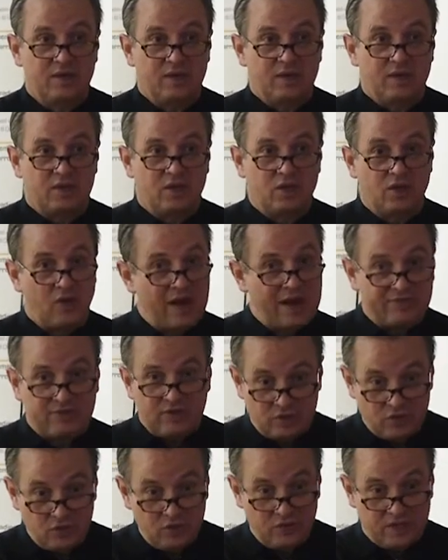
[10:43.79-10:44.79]
You don't have to
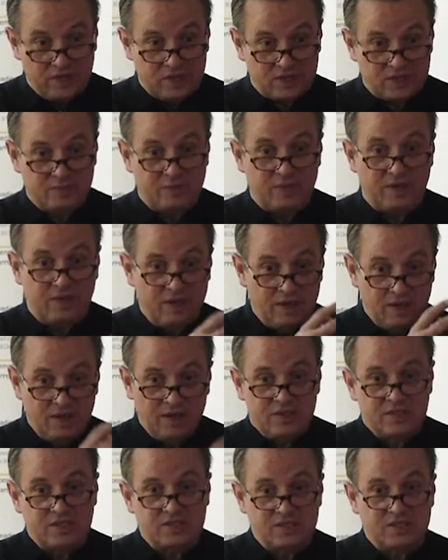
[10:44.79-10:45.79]
do this, but
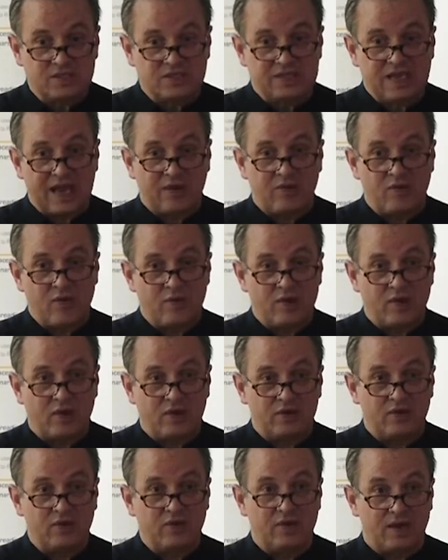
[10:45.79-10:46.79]
this is exactly what we ought to
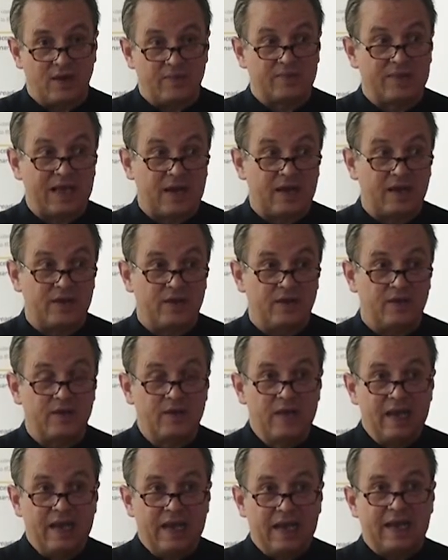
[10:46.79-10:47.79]
do. And I'm telling you,
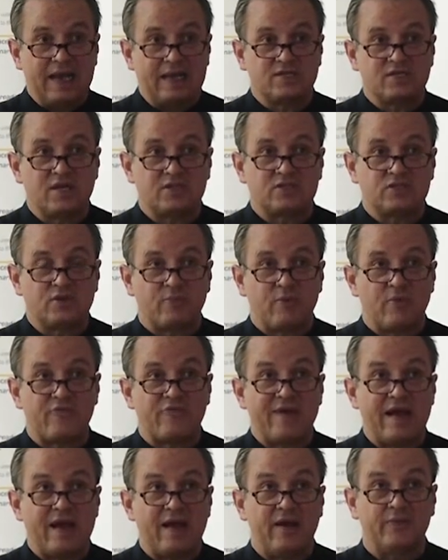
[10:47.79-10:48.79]
it had such a
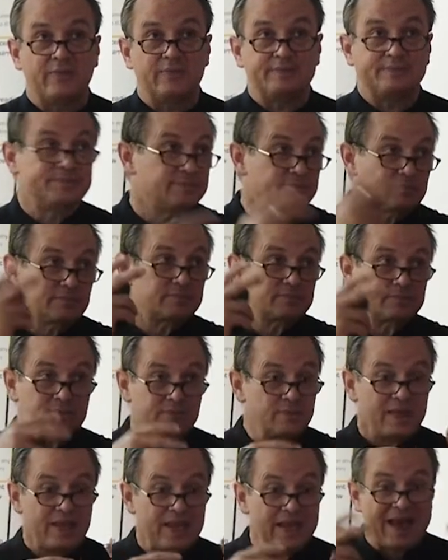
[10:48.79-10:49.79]
profound,
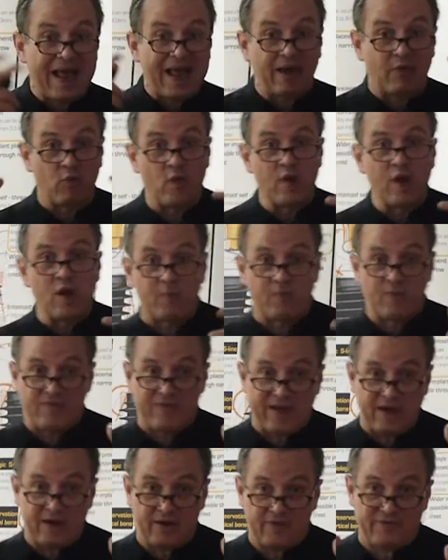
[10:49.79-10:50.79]
it had a real
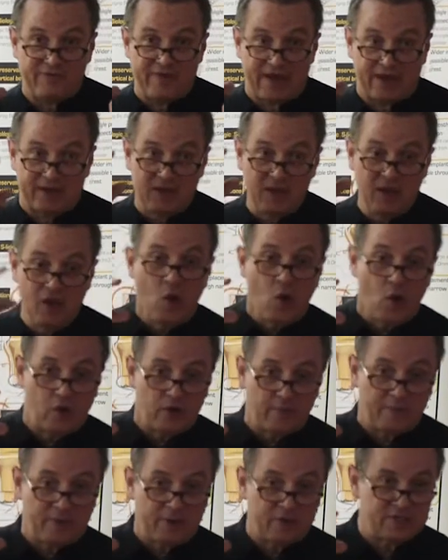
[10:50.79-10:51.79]
profound effect on her
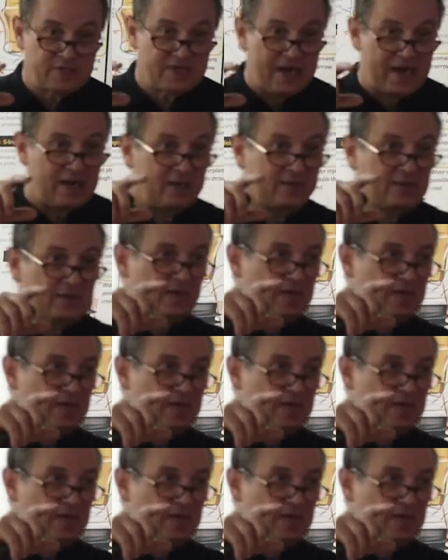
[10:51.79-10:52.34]
personality.